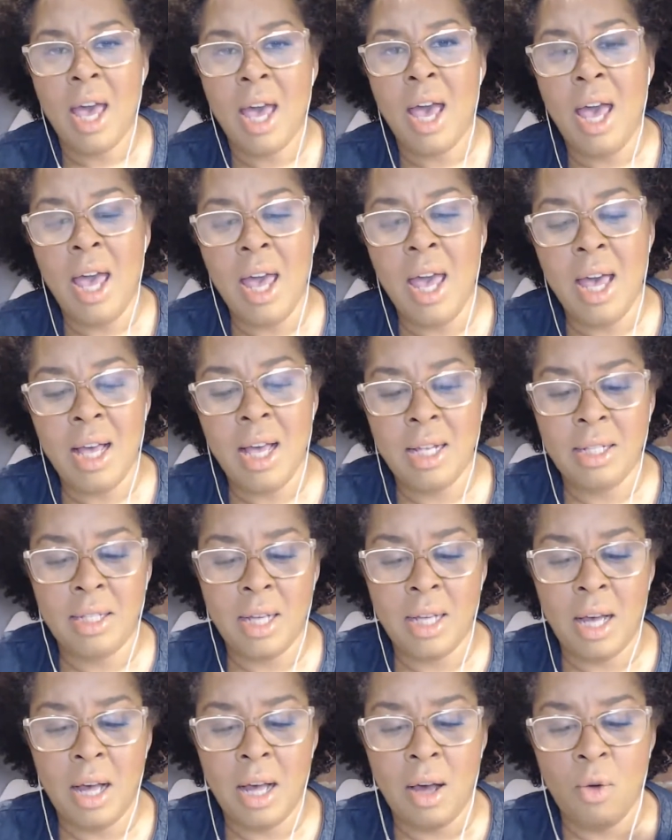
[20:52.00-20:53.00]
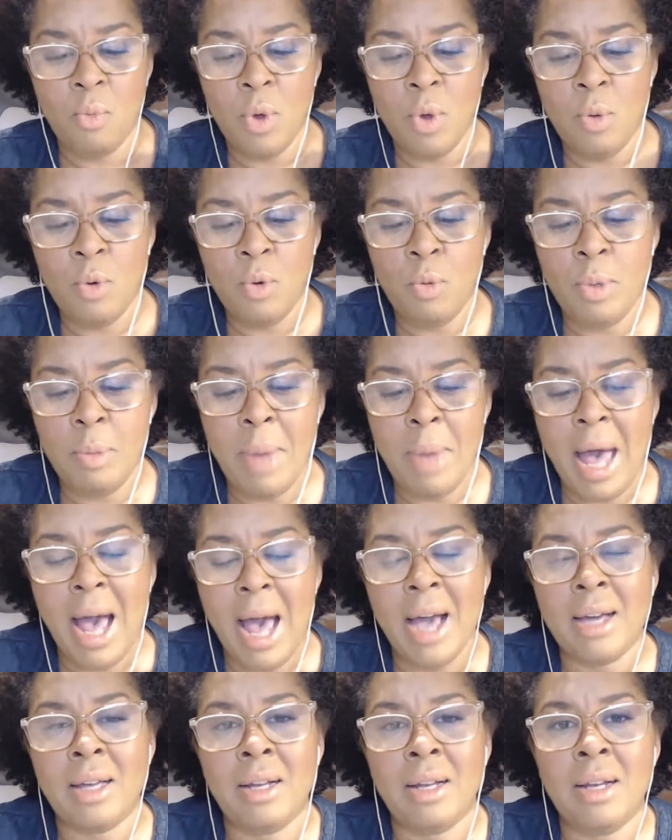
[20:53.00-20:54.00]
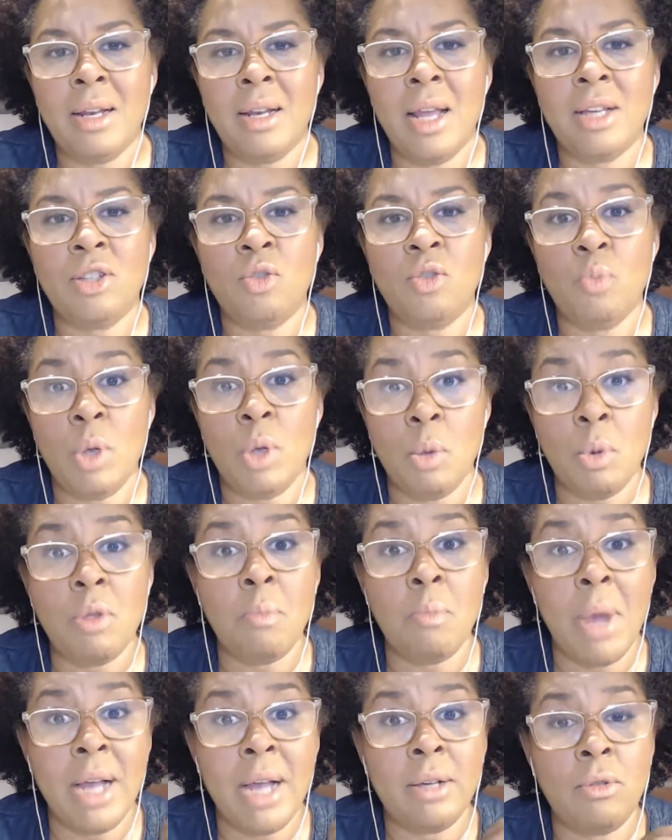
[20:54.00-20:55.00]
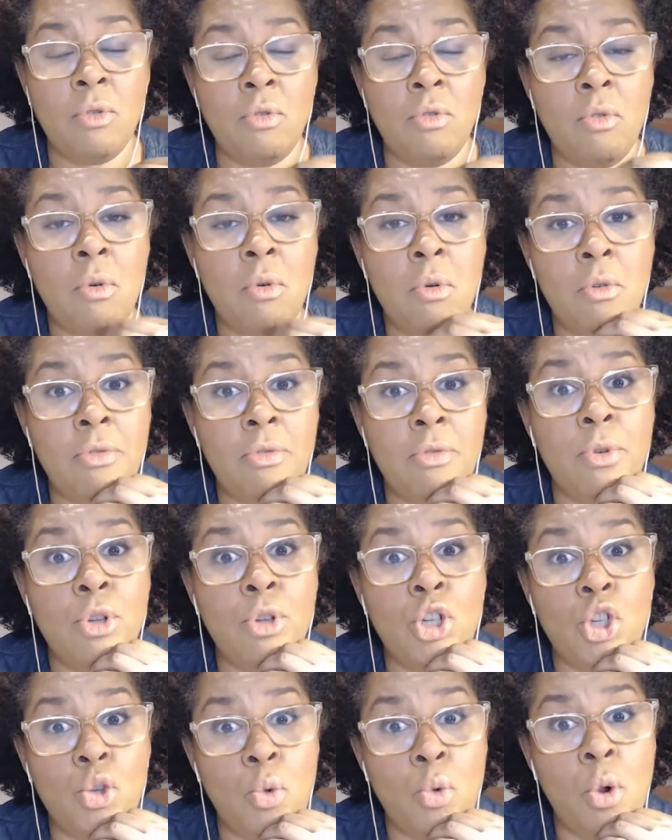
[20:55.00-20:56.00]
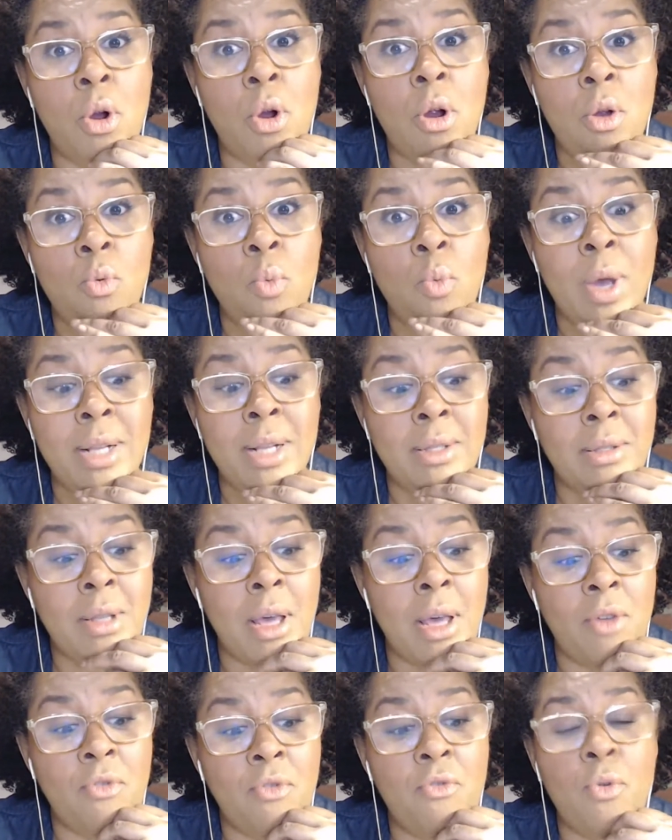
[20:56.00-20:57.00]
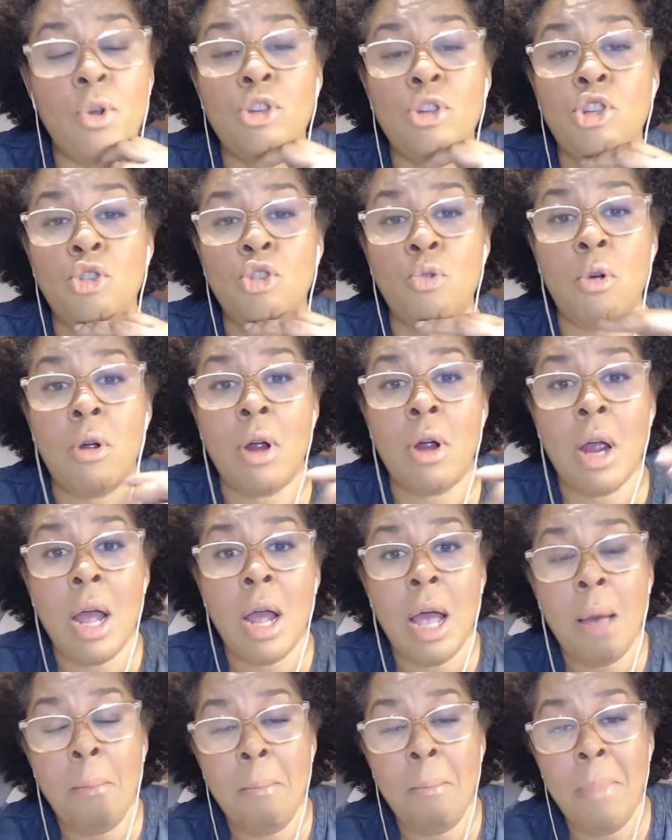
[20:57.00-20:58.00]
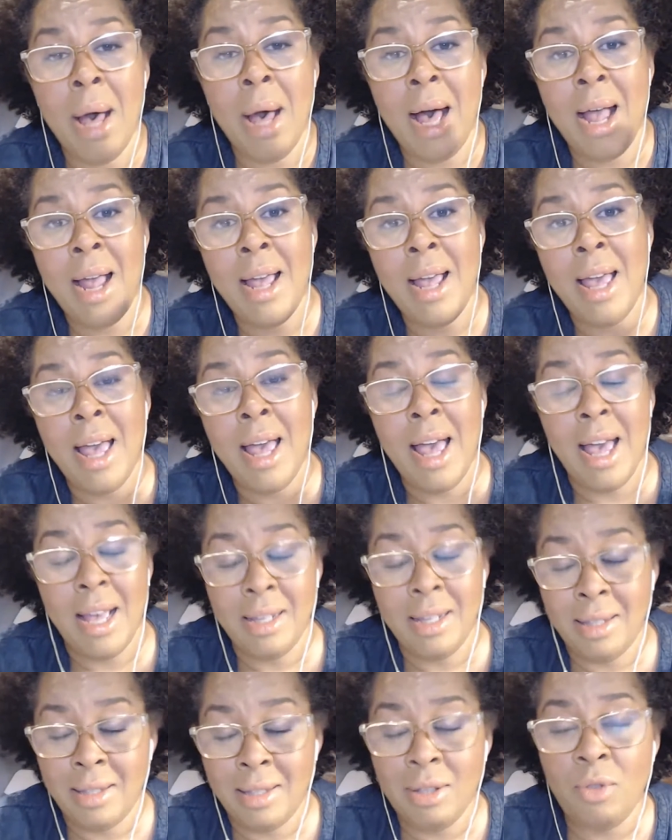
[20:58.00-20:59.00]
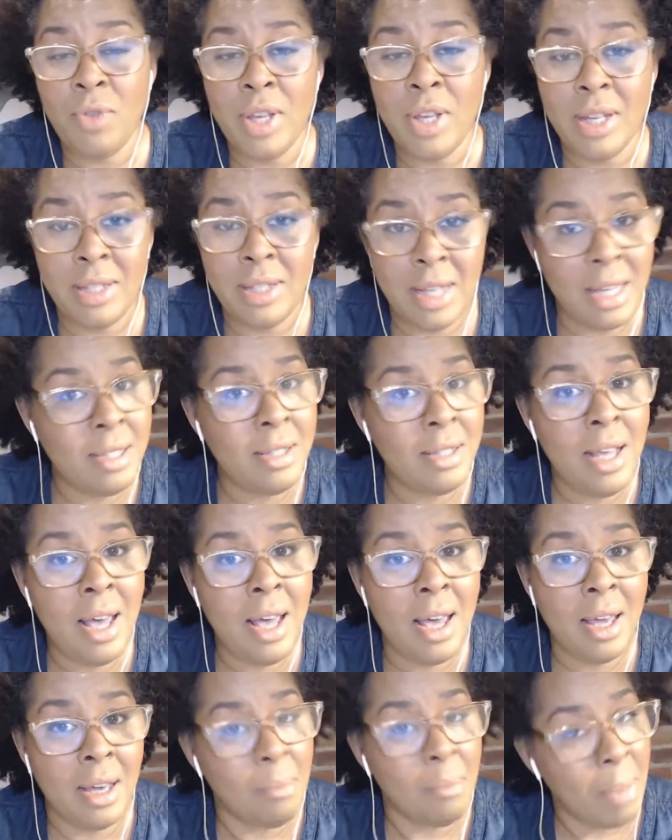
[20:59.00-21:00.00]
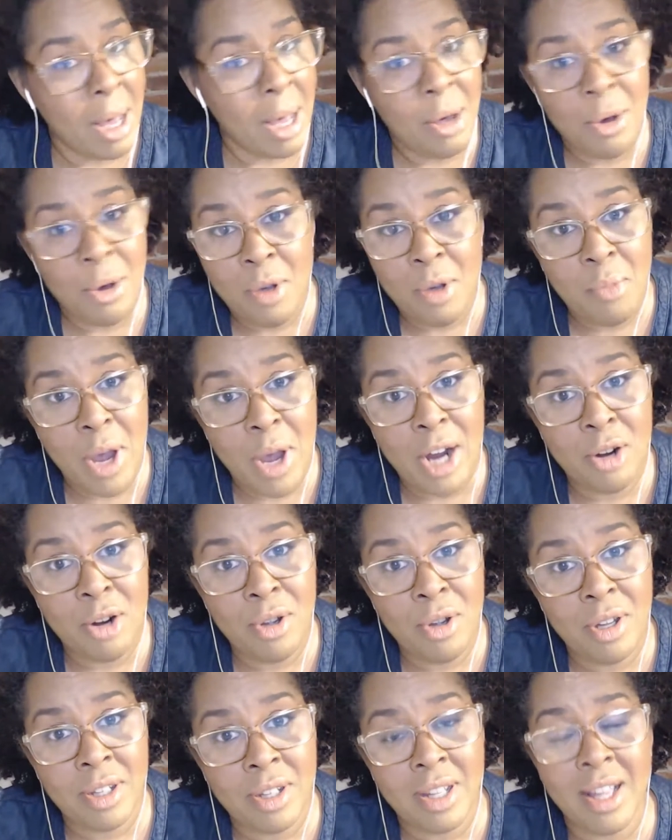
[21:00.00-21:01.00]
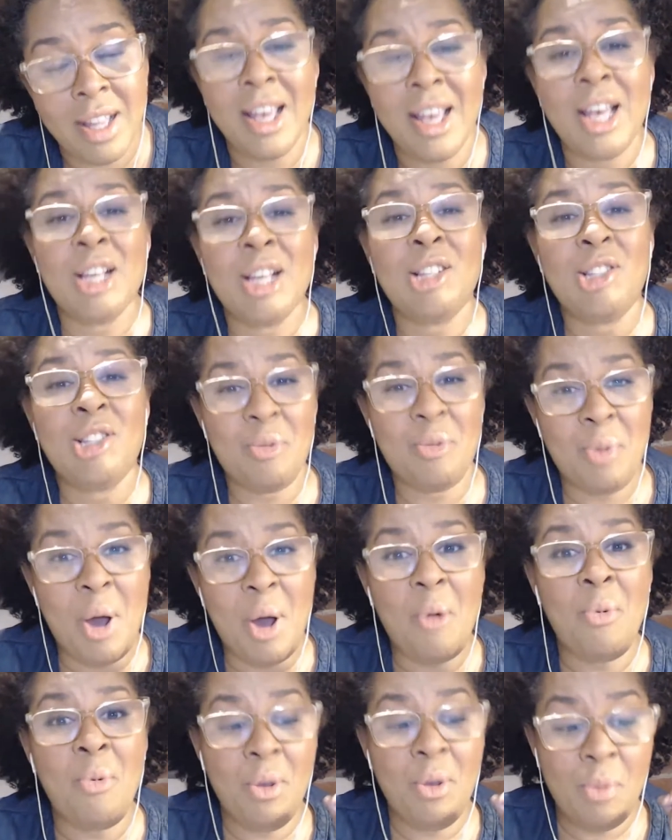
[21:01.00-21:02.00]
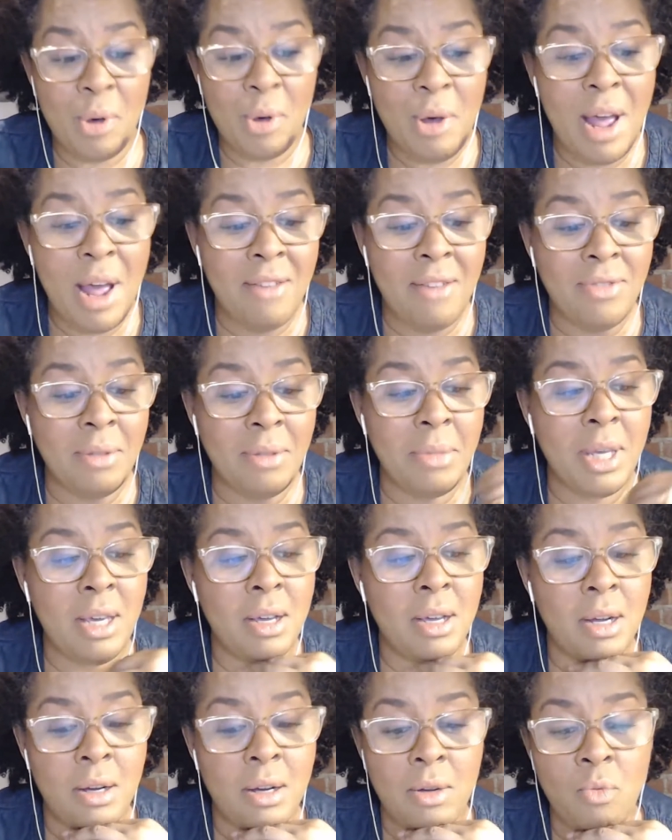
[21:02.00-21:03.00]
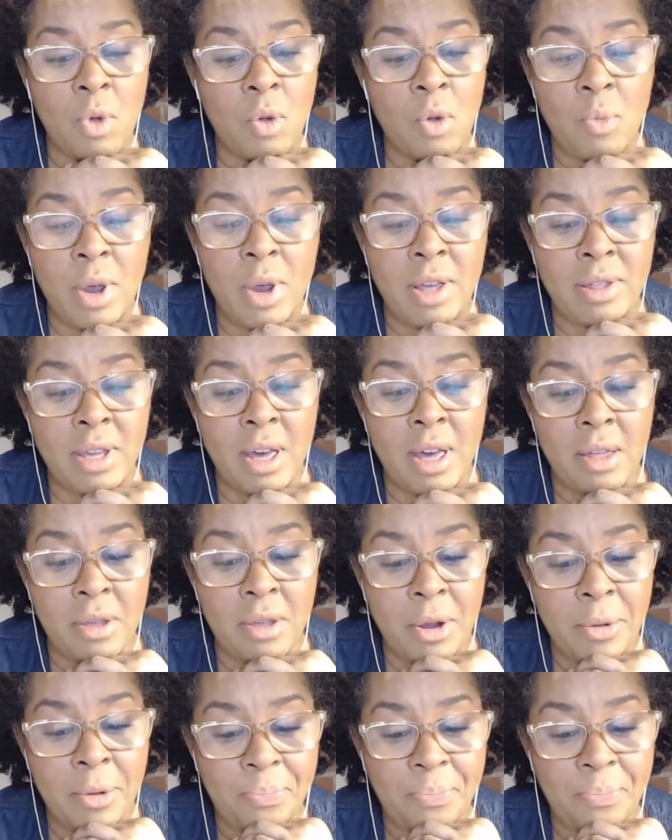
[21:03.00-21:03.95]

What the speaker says: and we will be back next week with Michael for sure on Wednesday, for sure. By, as Sylvia, as I say, by hook or by crook. So we will have him here one way or the other.